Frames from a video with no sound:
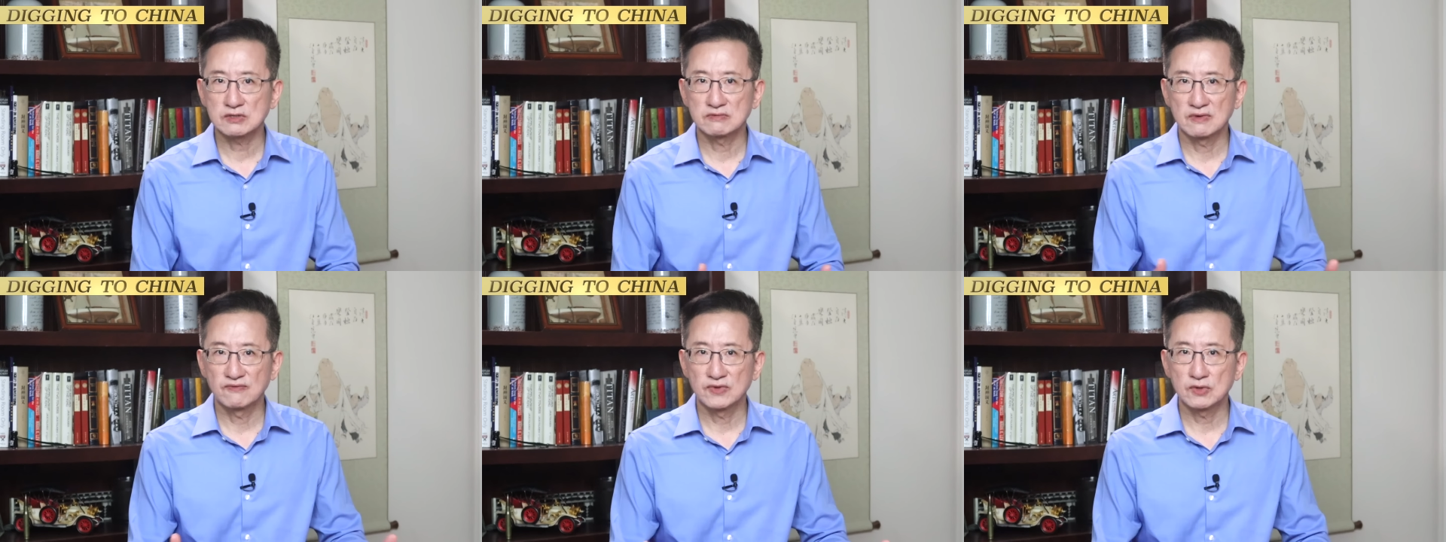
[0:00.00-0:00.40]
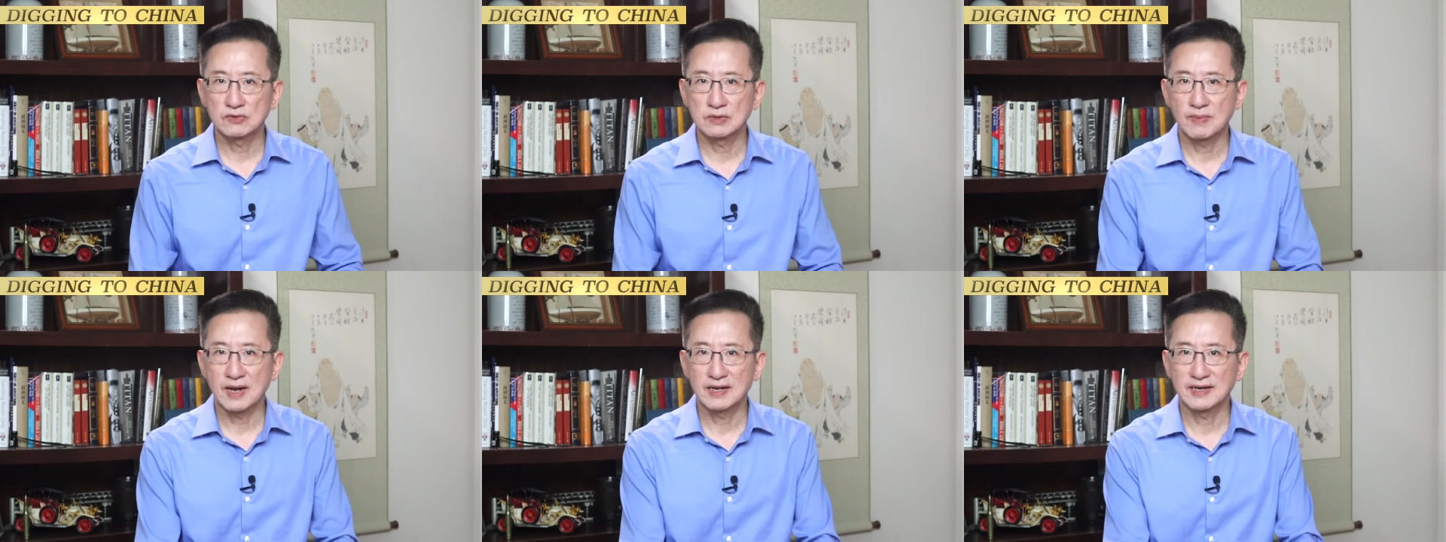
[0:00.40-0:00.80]

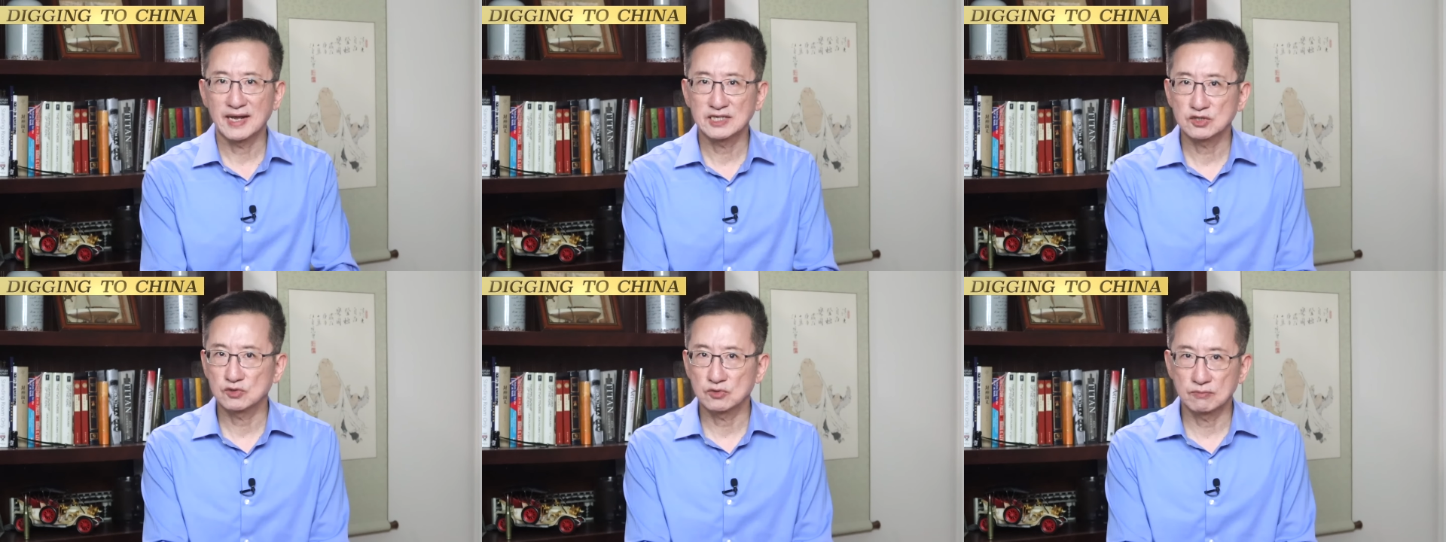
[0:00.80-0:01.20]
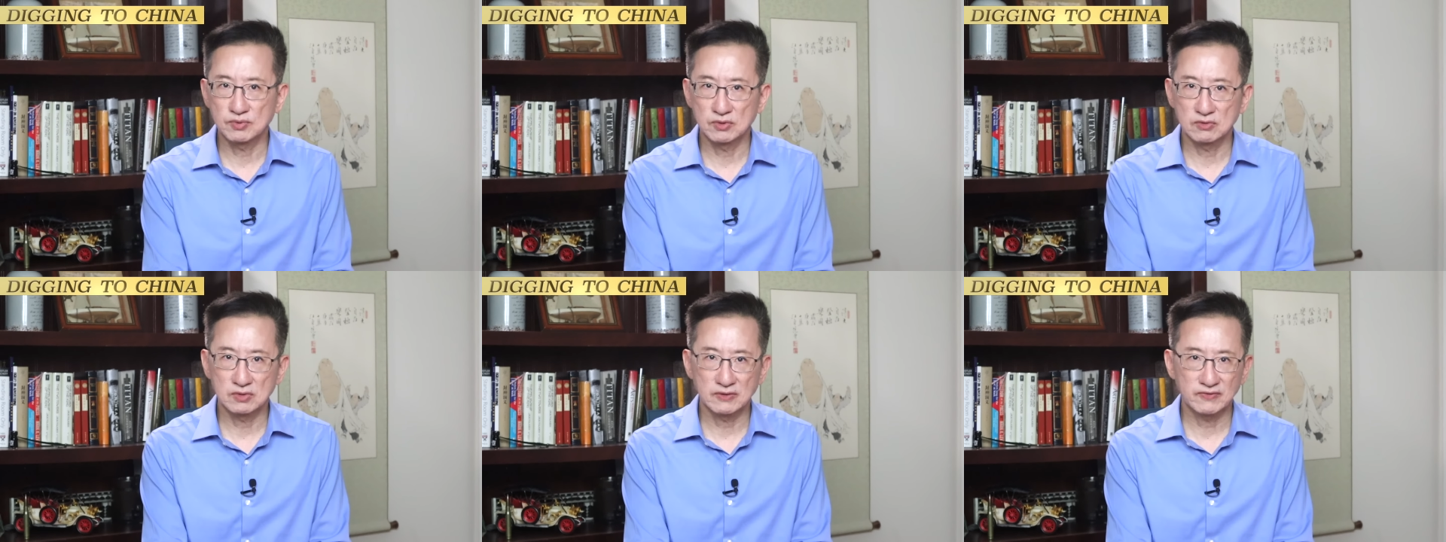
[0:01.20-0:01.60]
revealed by the National
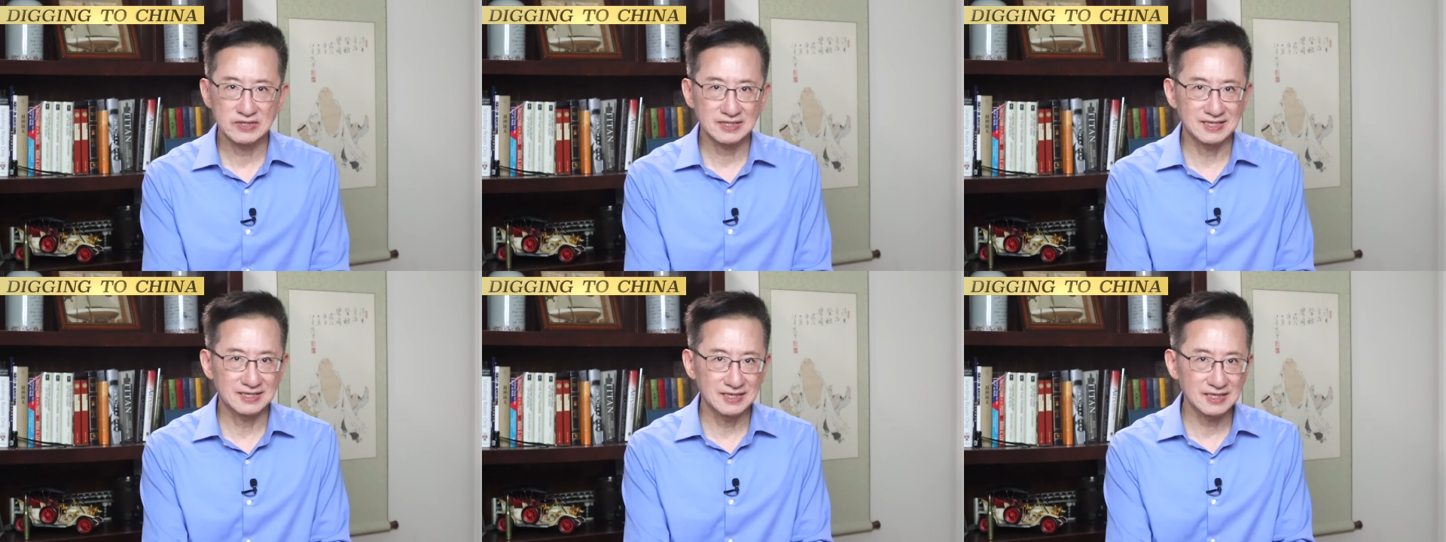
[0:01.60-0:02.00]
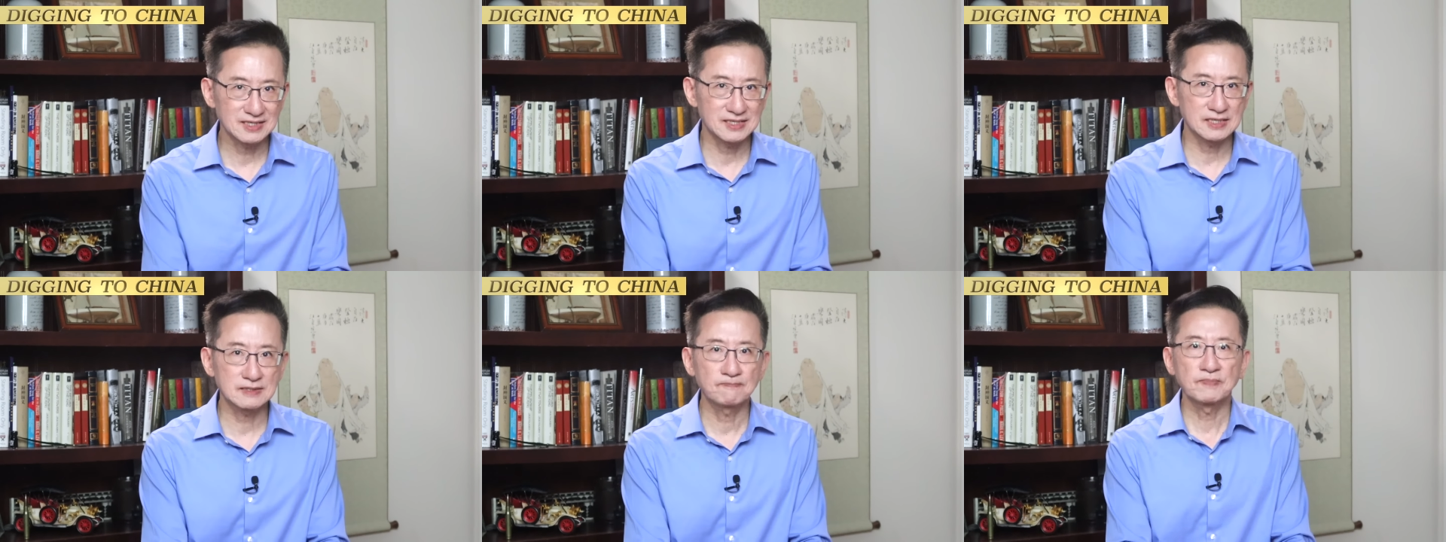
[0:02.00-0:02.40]
Bureau of
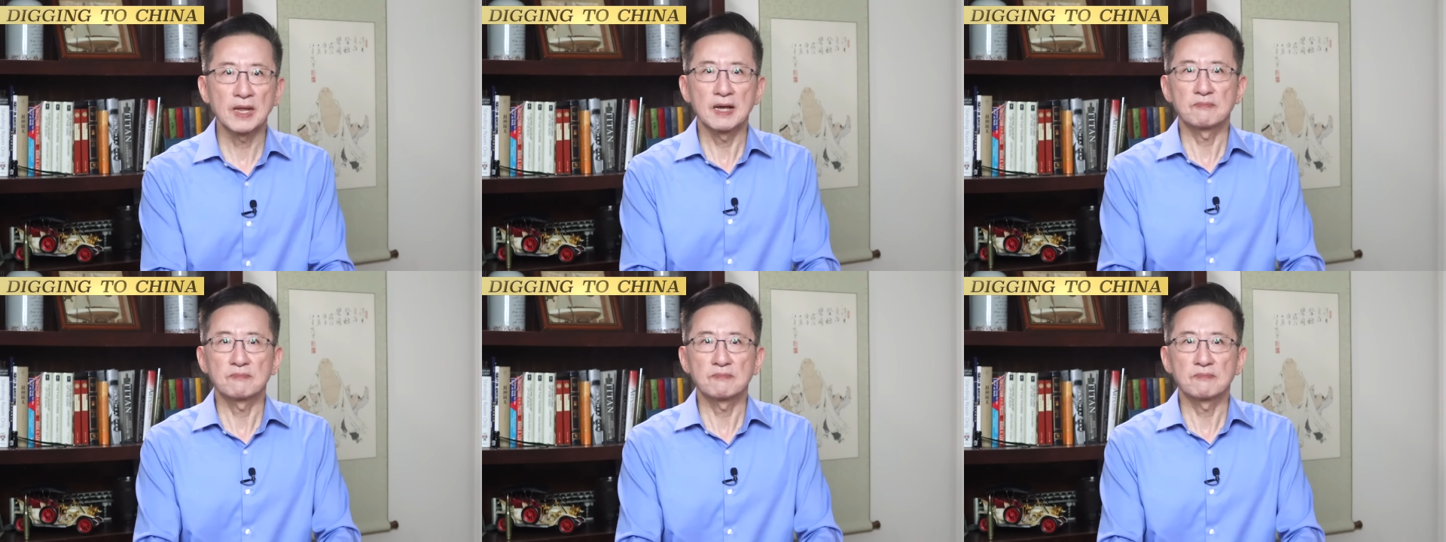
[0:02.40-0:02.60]
Statistics,